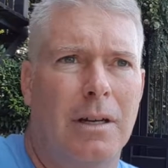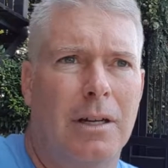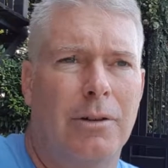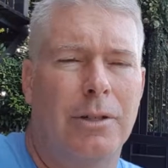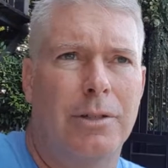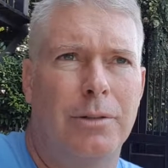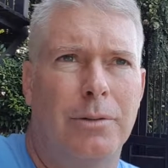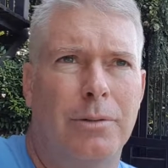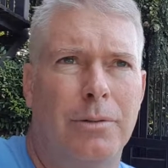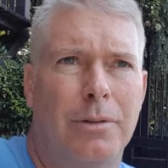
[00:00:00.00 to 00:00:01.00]
going
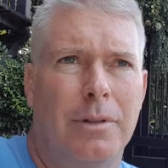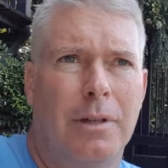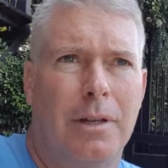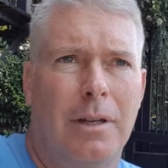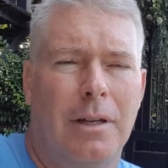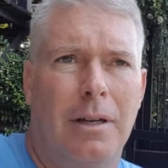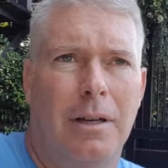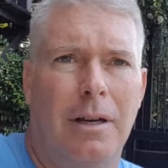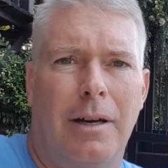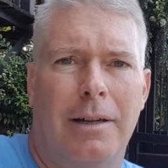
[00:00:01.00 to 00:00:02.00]
to,
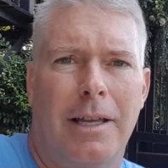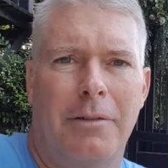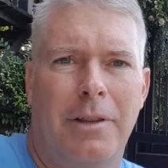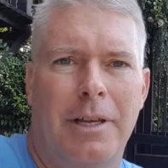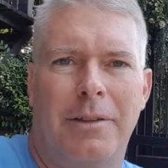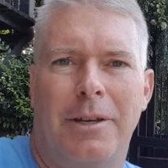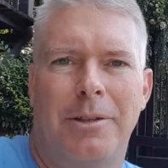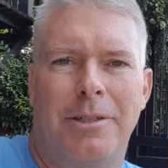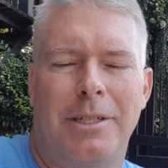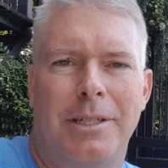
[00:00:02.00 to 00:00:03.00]
I can't think of the
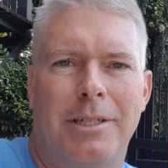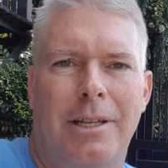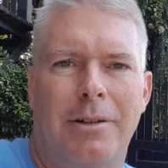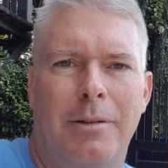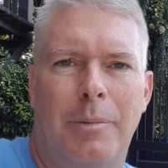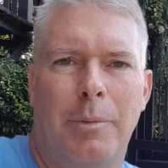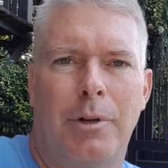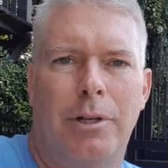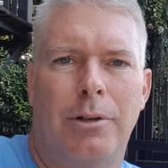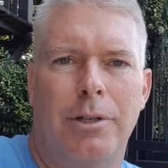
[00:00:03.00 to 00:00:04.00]
other cities that people
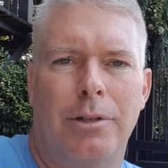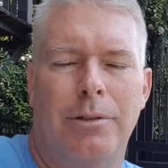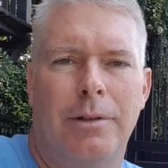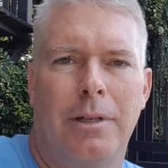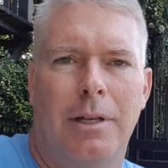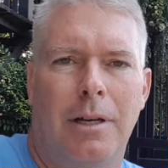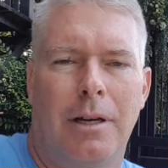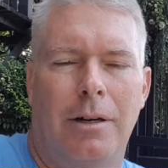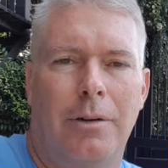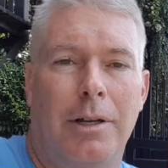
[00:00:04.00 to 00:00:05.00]
are going to.
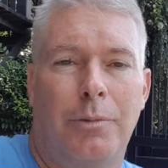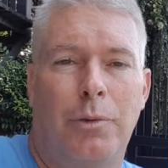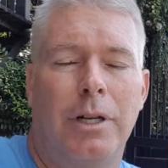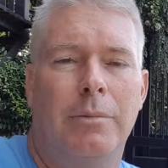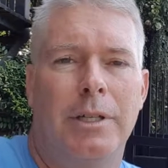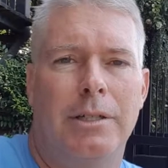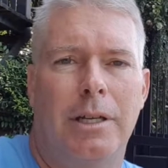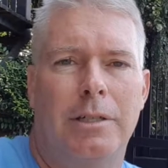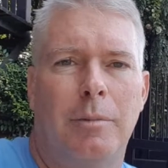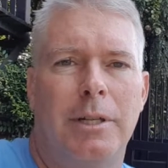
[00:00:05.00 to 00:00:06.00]
One of them is
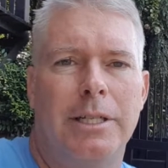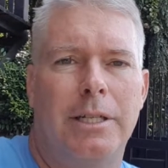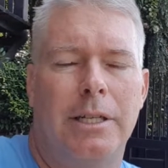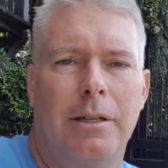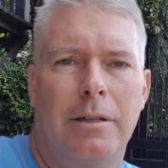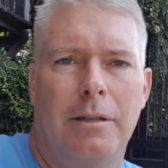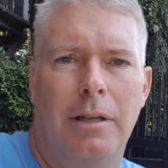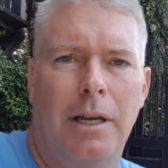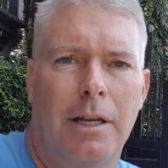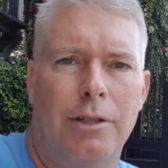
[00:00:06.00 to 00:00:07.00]
Tbilisi,
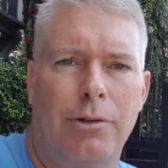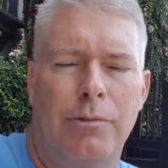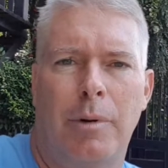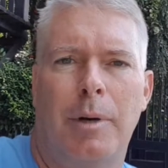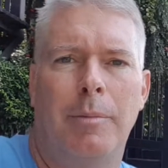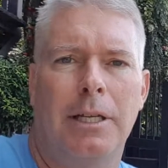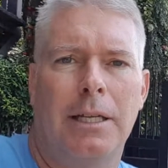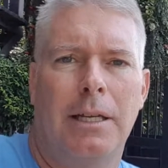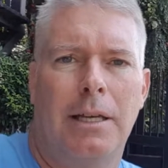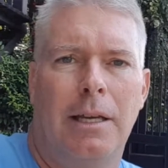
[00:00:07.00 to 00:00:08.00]
Georgia Republic,
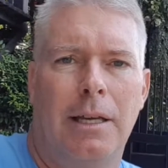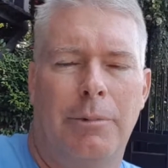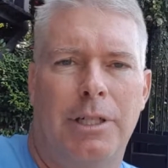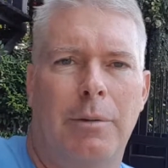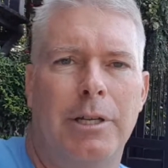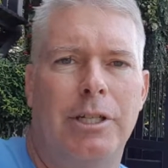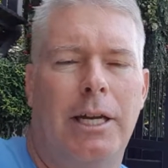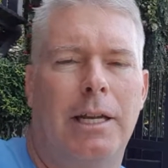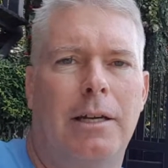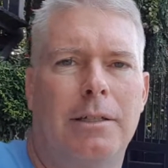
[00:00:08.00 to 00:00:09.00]
and which I'll be
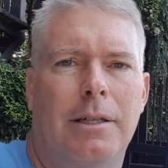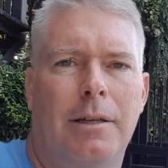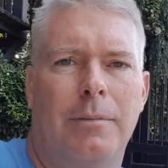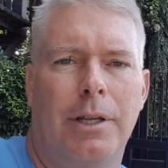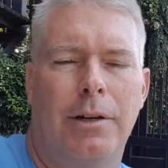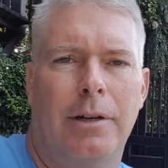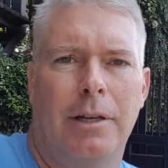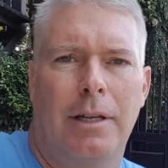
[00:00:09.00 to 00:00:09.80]
checking out here.